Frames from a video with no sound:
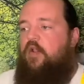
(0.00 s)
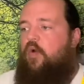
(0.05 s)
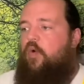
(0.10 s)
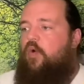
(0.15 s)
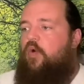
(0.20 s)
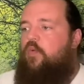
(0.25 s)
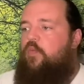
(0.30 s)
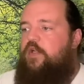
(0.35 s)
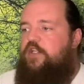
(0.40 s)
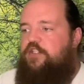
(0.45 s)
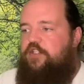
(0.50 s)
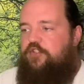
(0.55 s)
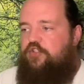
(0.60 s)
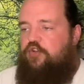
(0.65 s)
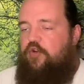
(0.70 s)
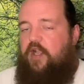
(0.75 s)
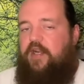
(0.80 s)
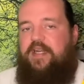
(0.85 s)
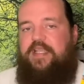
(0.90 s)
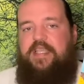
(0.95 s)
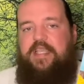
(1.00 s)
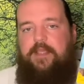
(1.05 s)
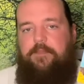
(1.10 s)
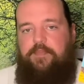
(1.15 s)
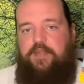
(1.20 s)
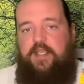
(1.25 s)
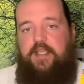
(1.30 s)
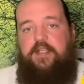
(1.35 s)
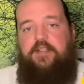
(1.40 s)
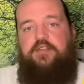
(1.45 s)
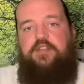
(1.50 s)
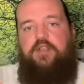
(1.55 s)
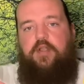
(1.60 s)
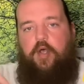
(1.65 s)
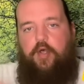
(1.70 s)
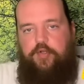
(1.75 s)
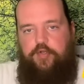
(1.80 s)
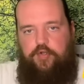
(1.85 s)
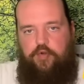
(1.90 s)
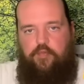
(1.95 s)
Or are we just trying to keep things
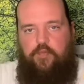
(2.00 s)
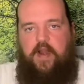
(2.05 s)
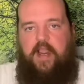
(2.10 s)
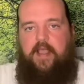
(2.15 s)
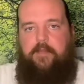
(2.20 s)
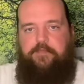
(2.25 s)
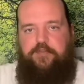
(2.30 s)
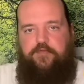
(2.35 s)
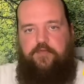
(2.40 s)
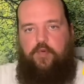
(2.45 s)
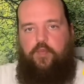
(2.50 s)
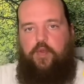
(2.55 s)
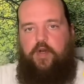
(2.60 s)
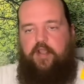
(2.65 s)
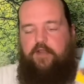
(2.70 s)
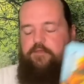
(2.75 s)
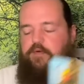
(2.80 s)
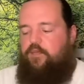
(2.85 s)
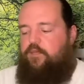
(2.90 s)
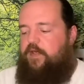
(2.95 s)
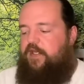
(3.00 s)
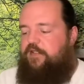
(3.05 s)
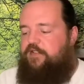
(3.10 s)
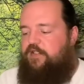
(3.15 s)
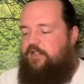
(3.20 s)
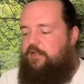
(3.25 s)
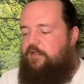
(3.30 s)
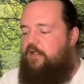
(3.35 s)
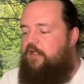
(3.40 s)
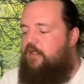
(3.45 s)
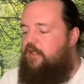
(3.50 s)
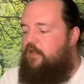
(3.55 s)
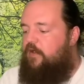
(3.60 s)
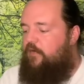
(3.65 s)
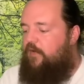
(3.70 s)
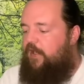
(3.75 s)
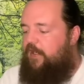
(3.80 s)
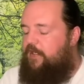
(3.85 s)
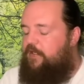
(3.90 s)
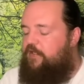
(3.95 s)
under wraps for whatever reason, right?